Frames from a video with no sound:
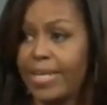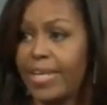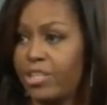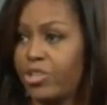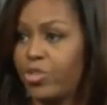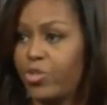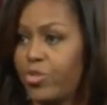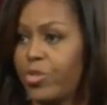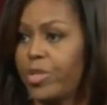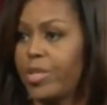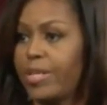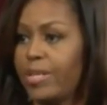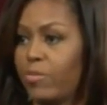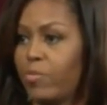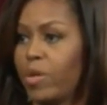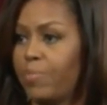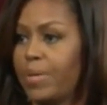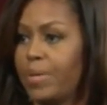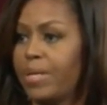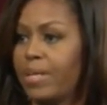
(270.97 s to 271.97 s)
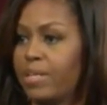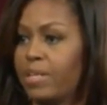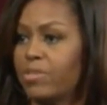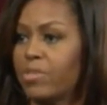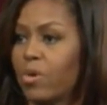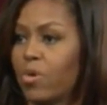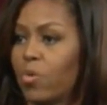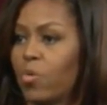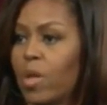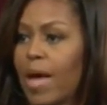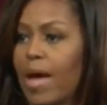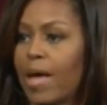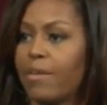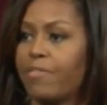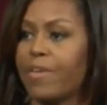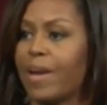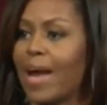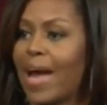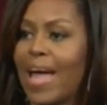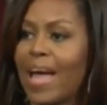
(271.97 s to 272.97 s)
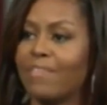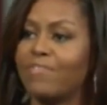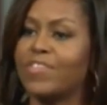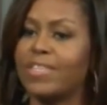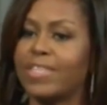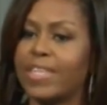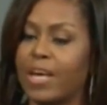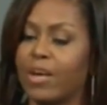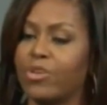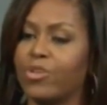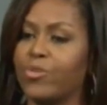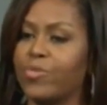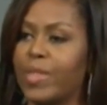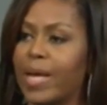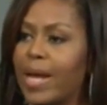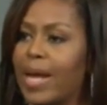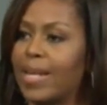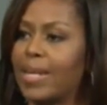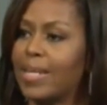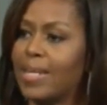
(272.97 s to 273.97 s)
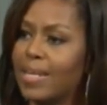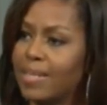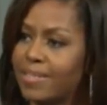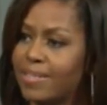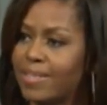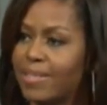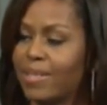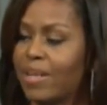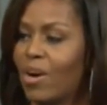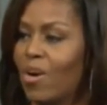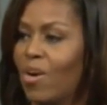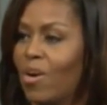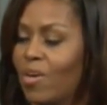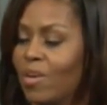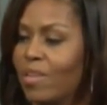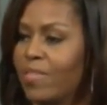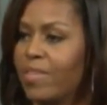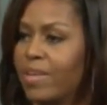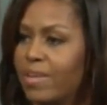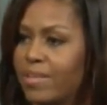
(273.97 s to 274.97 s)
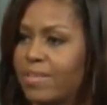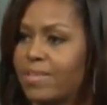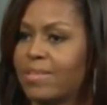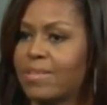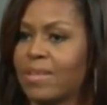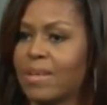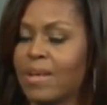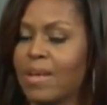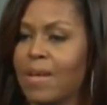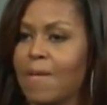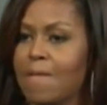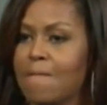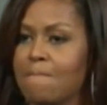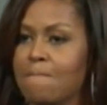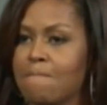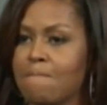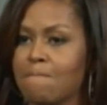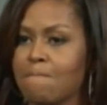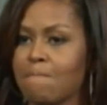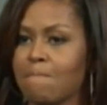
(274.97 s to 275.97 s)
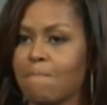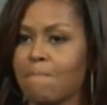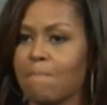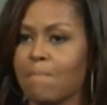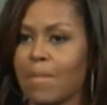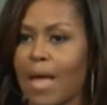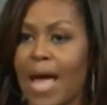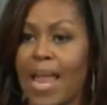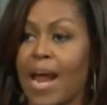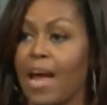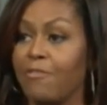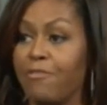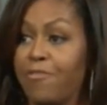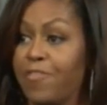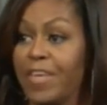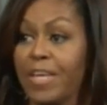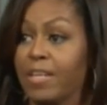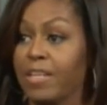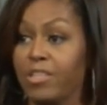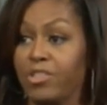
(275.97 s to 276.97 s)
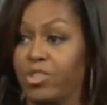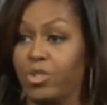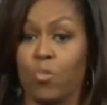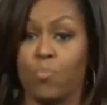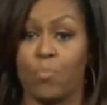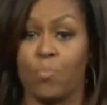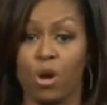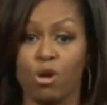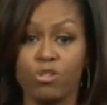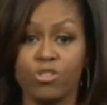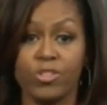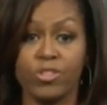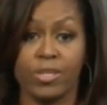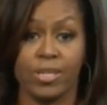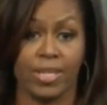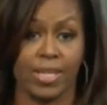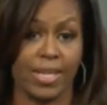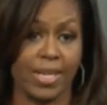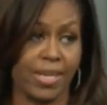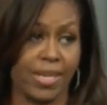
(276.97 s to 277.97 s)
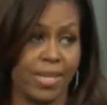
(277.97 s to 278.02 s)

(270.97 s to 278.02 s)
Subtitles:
has treated women his whole life. And I have to tell you that I listen to all of this, and I feel it so personally.